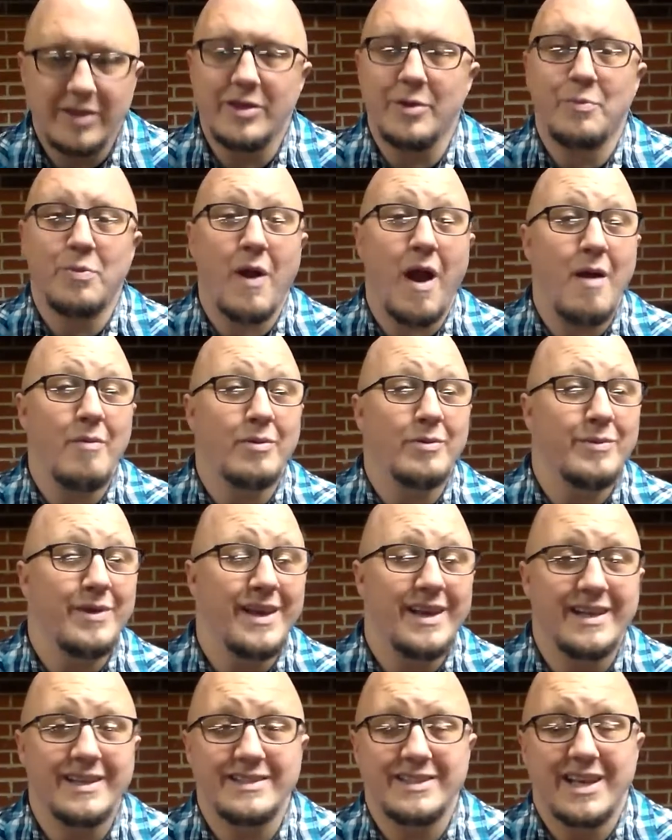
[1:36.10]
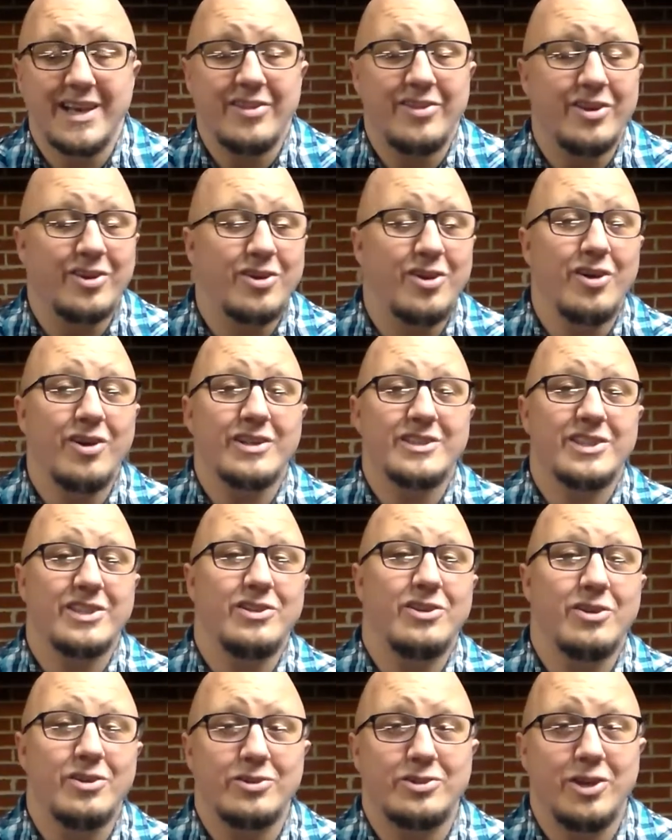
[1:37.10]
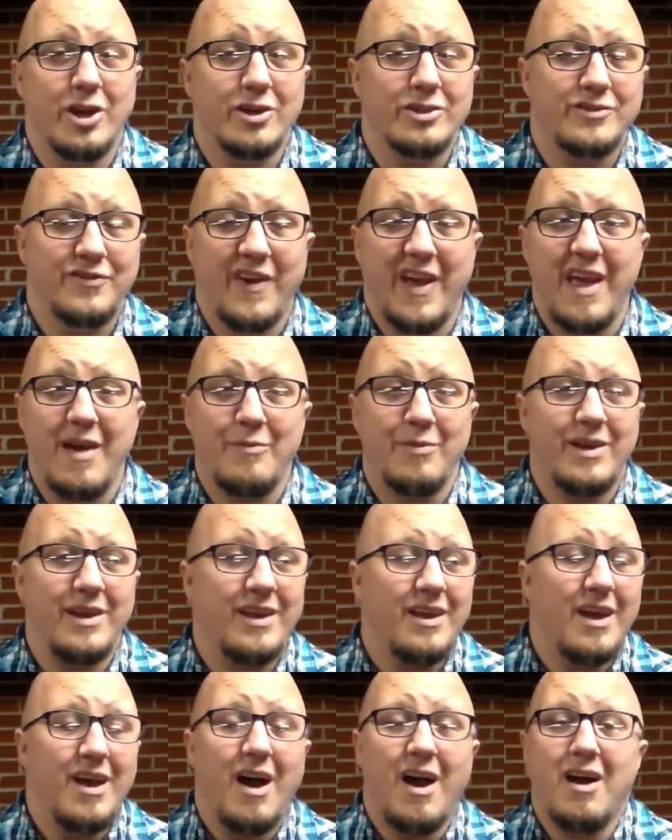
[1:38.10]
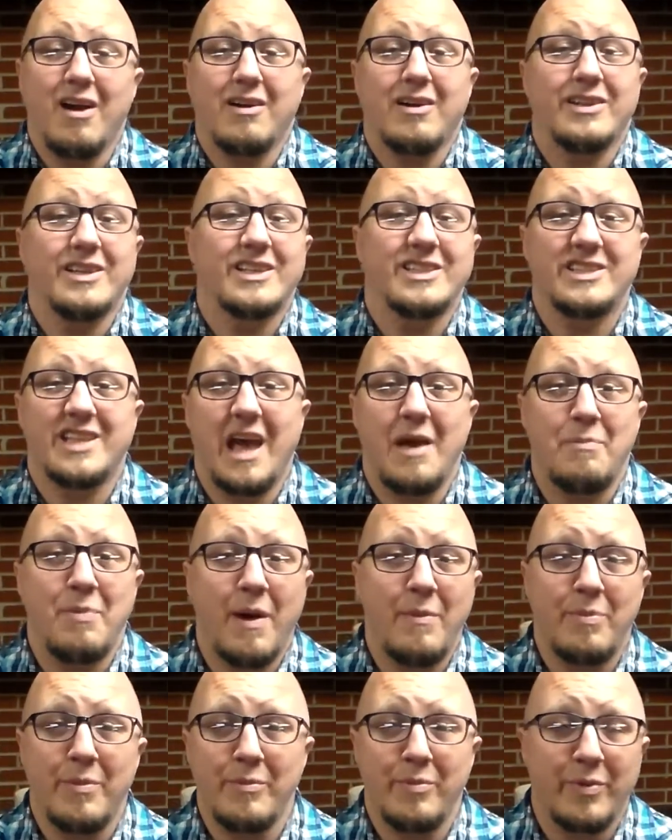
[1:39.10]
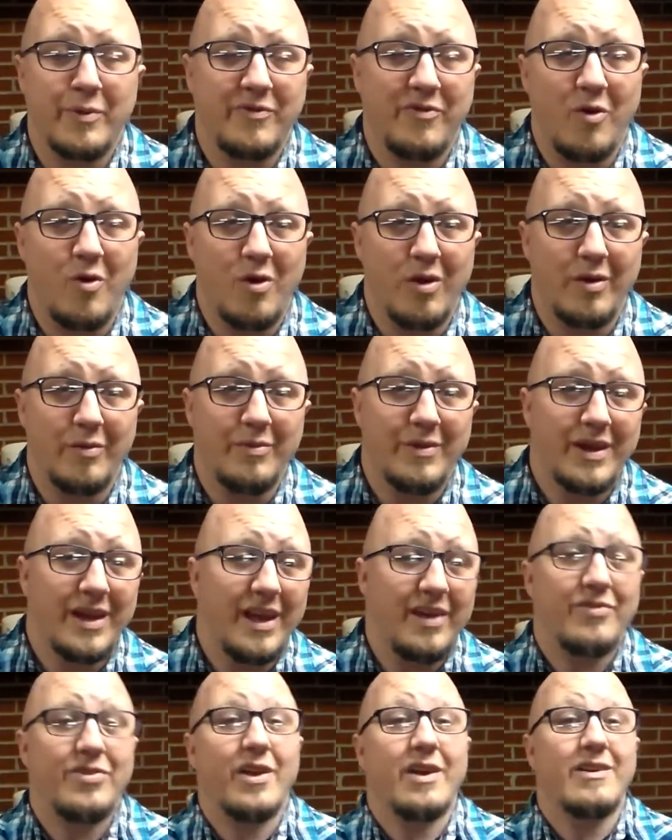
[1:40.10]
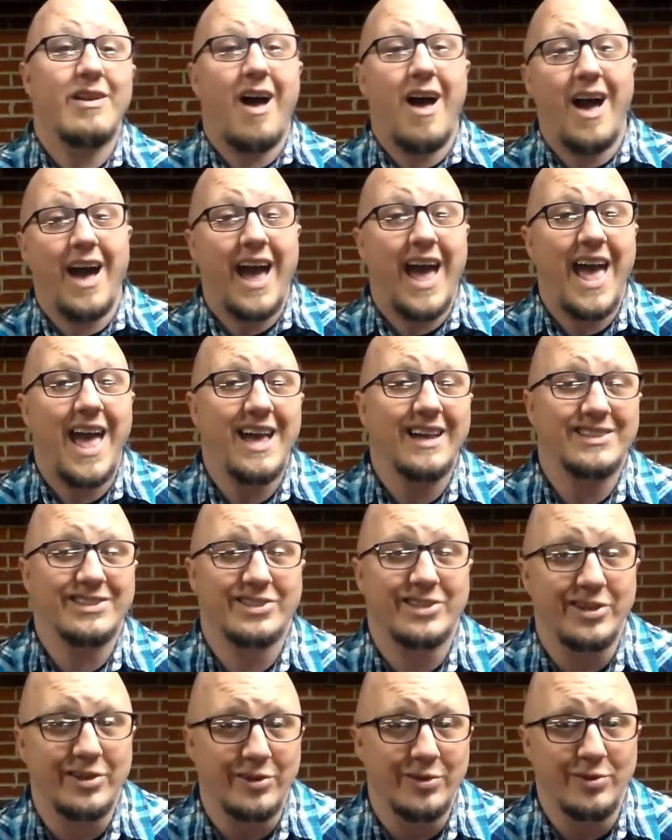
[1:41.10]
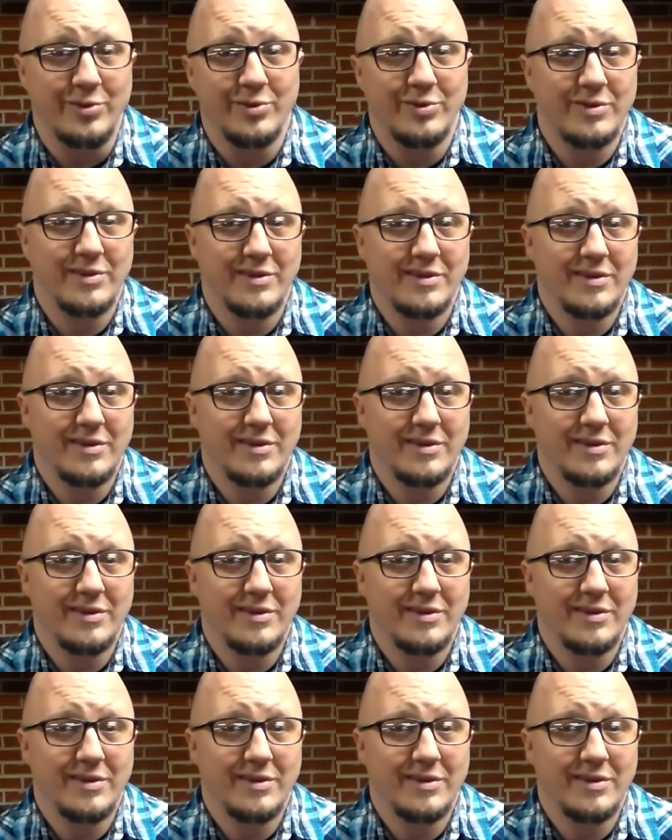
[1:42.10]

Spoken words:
The problem is, the cooks in your church family aren't going to step up and perform if they're not asked to.